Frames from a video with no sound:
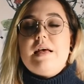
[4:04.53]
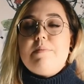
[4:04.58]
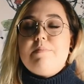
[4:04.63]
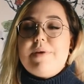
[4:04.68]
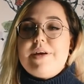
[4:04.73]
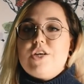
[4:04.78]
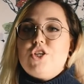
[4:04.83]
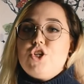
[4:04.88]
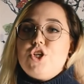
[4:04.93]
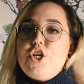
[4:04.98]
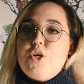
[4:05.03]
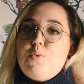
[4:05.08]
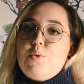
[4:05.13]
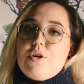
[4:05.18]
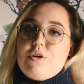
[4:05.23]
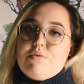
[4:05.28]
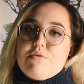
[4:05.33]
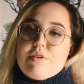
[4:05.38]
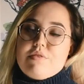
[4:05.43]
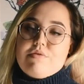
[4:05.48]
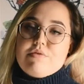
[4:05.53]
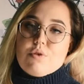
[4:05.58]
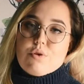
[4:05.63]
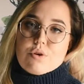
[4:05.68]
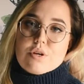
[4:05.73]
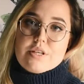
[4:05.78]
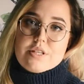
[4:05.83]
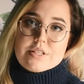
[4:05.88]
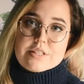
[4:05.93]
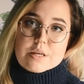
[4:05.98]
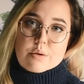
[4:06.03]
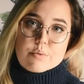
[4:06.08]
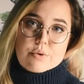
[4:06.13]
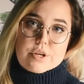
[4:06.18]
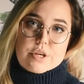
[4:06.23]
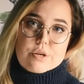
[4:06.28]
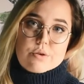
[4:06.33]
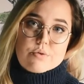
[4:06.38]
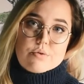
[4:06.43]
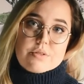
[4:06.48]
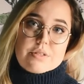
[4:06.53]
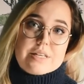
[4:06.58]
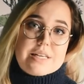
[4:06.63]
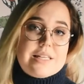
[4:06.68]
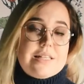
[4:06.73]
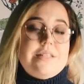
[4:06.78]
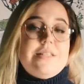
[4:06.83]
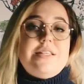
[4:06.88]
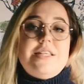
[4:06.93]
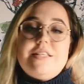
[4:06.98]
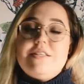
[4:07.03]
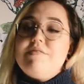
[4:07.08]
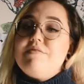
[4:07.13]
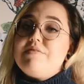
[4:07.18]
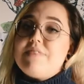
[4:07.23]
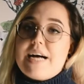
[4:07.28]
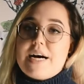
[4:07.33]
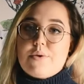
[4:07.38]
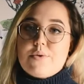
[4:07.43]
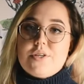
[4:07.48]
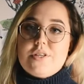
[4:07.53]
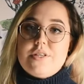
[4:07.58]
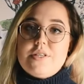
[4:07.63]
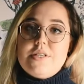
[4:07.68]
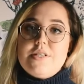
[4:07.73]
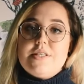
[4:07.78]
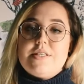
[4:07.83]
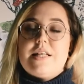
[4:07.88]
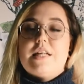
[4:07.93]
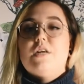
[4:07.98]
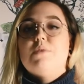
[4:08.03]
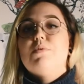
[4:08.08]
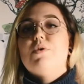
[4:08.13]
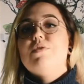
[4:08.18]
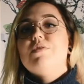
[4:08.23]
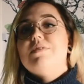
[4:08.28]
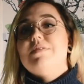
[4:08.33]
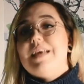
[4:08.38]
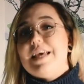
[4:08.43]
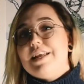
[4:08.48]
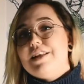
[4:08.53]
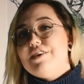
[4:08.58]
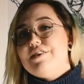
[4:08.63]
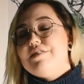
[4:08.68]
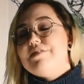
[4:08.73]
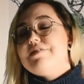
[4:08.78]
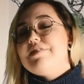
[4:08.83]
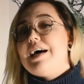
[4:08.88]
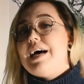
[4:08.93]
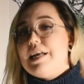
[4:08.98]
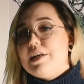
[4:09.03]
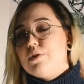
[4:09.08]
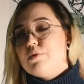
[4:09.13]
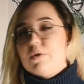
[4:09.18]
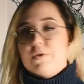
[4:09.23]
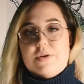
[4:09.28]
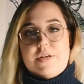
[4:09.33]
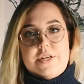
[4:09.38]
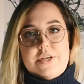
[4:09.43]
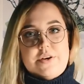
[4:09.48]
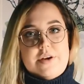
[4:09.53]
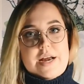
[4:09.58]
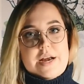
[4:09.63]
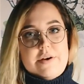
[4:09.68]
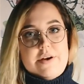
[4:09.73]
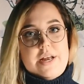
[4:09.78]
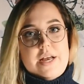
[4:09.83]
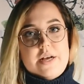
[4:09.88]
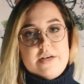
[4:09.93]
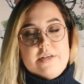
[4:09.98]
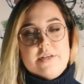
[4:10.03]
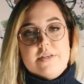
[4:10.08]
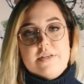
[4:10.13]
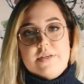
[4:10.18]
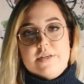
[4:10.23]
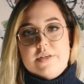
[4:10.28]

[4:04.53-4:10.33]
make sure you work with a florist that will use in-season flowers that are both native and grown in your area.